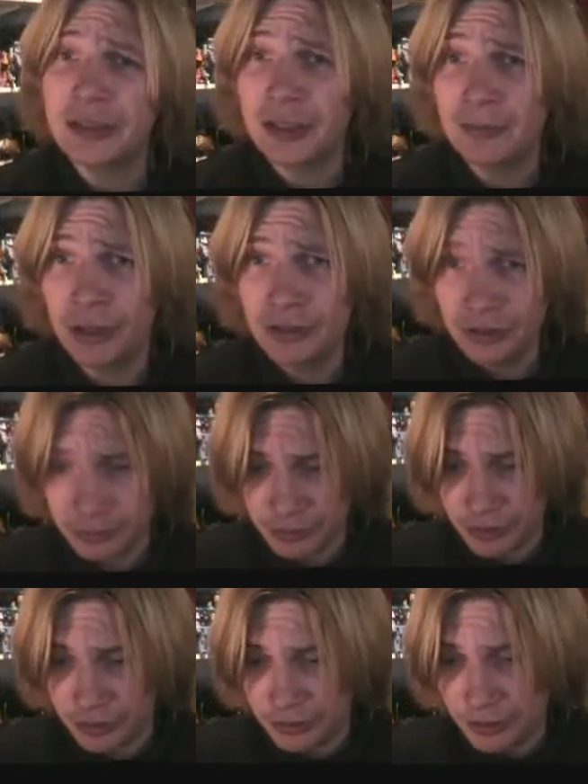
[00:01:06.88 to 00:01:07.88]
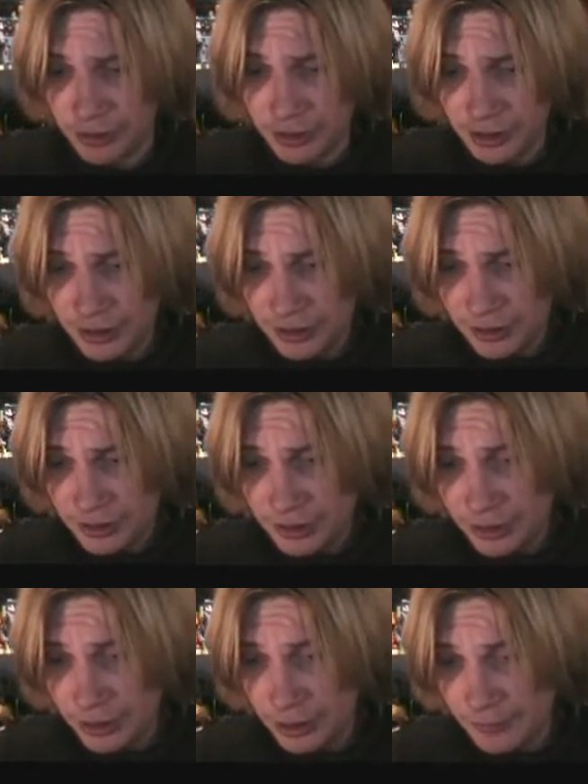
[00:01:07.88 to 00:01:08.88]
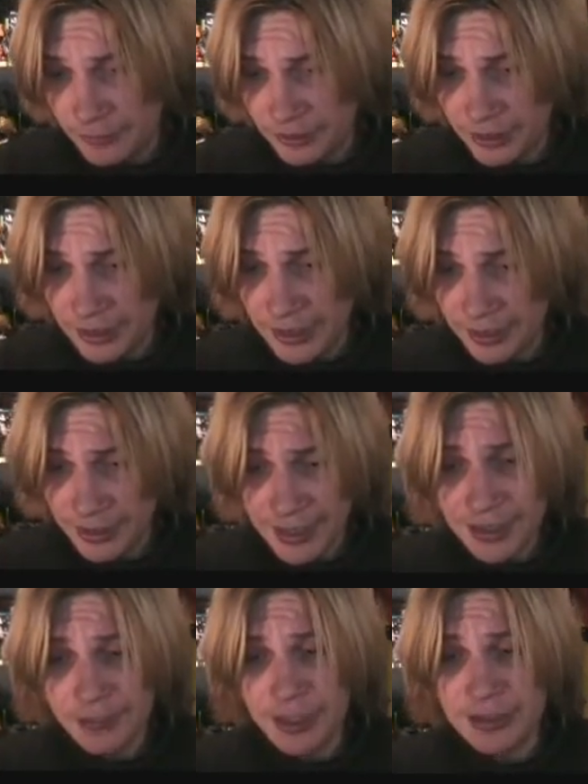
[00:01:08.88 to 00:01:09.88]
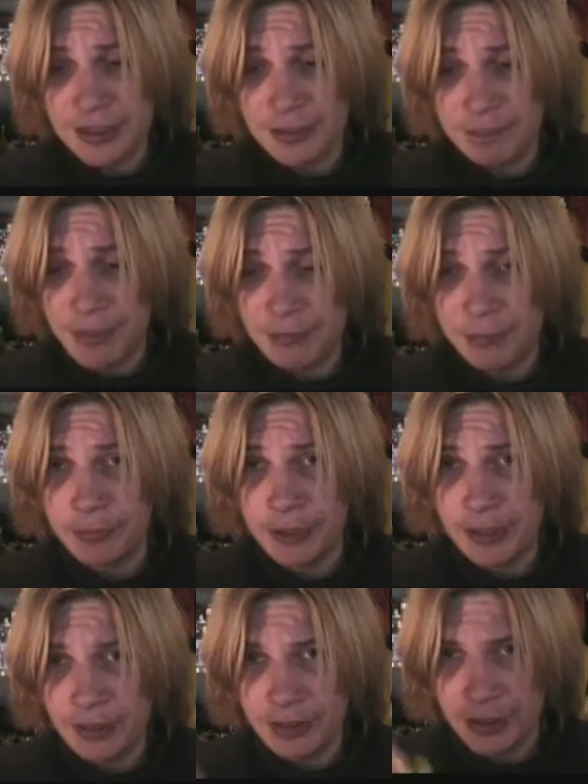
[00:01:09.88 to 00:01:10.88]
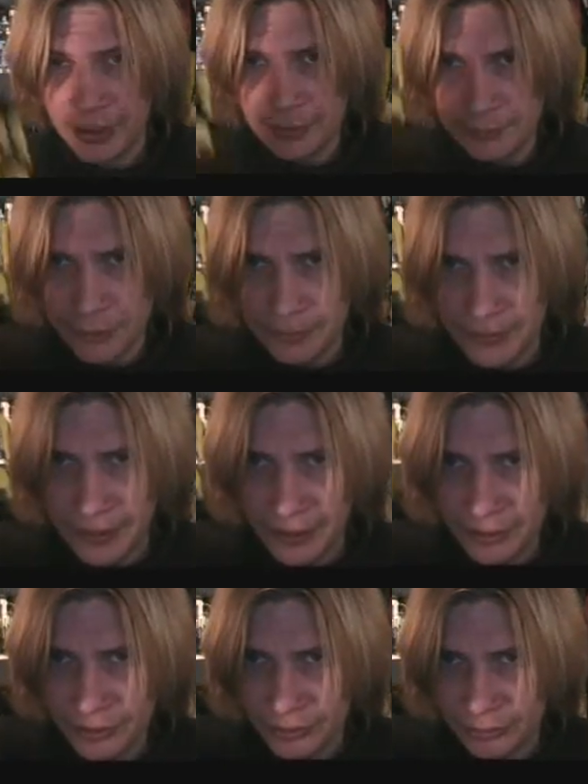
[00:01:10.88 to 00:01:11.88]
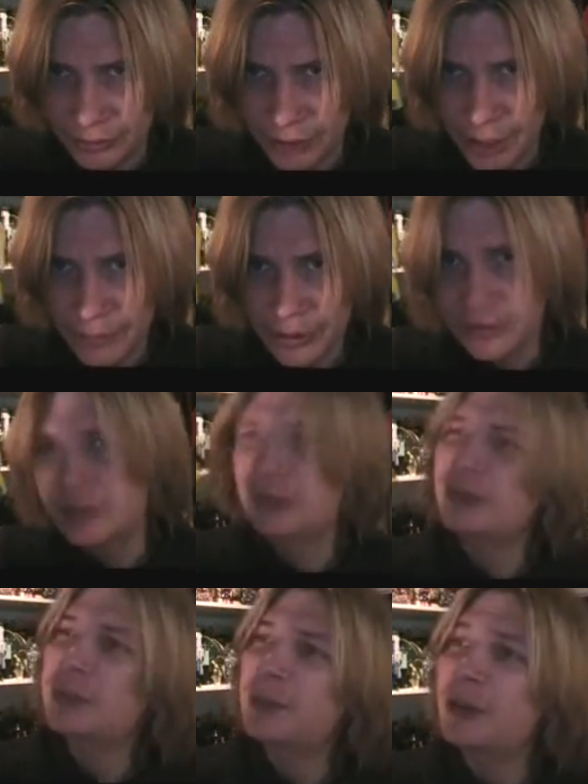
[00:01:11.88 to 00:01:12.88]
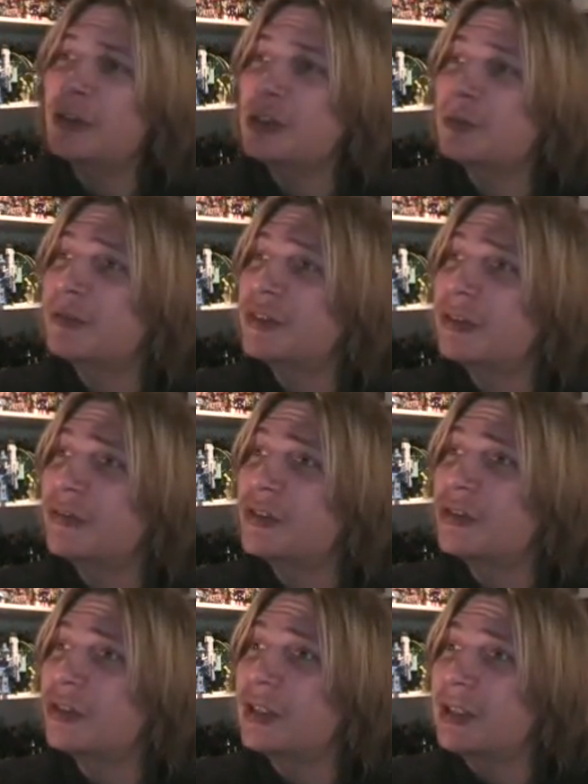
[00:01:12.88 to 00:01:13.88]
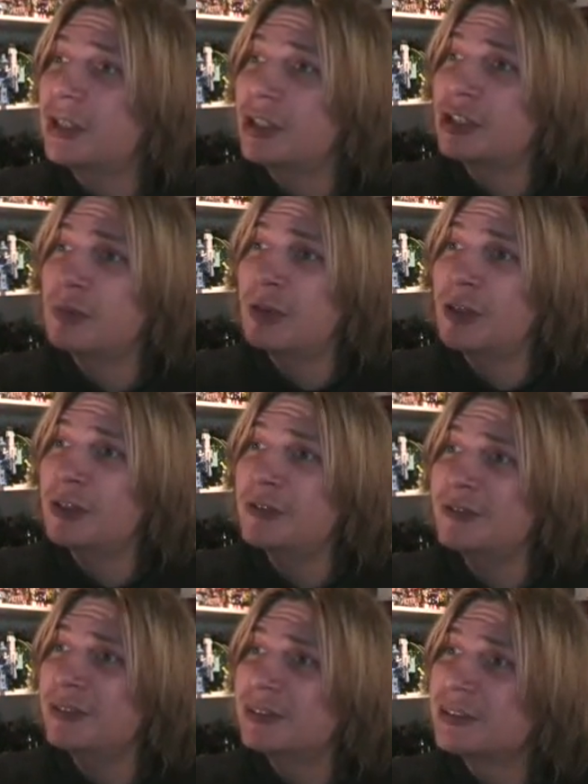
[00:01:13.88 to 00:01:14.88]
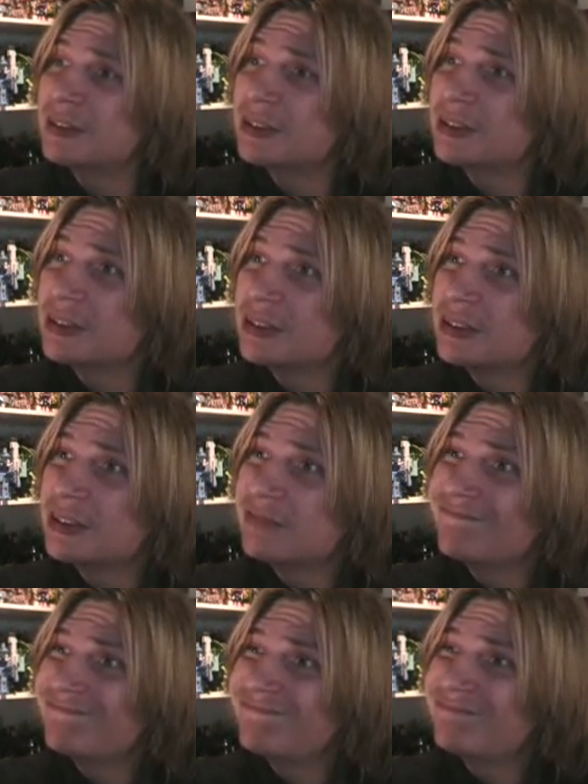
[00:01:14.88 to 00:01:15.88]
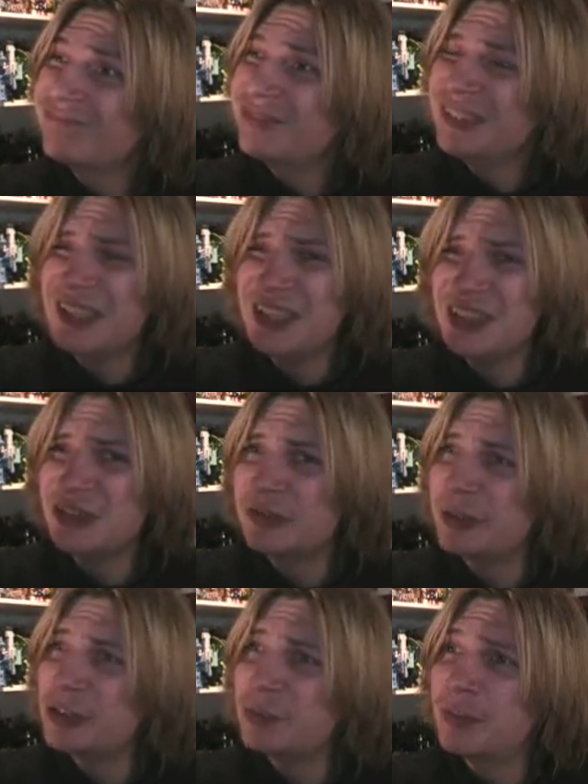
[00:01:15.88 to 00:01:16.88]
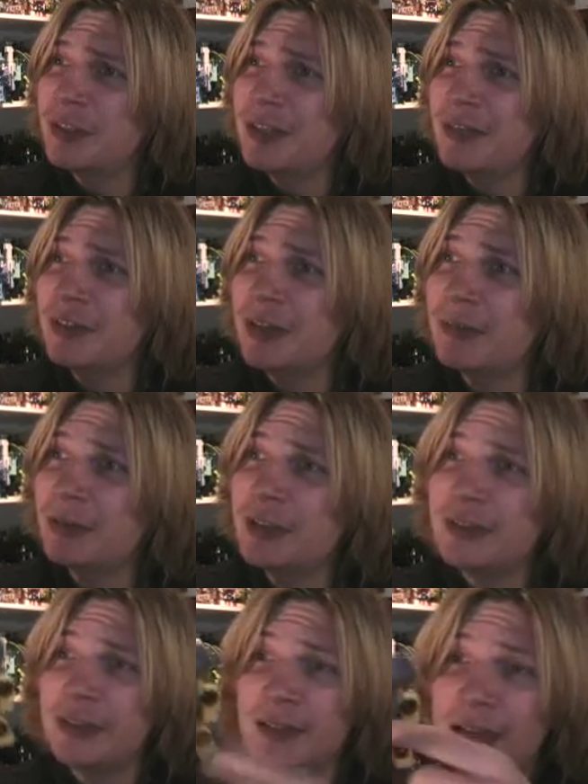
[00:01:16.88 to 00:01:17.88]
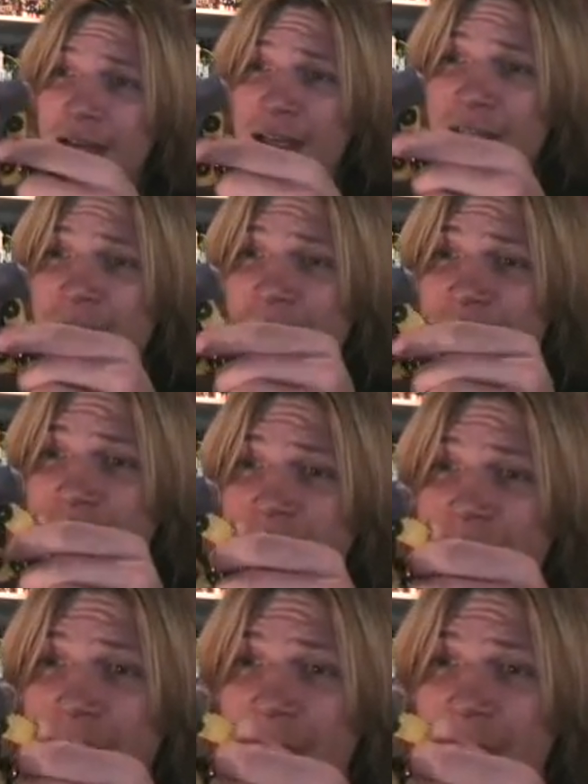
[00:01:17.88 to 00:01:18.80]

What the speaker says: looking ones. Just the animated Bumblebee. Okay, not bad. It's alright. But to be honest with you, if you've got the large one, no, there's not much point in having that one, is it? I even had to paint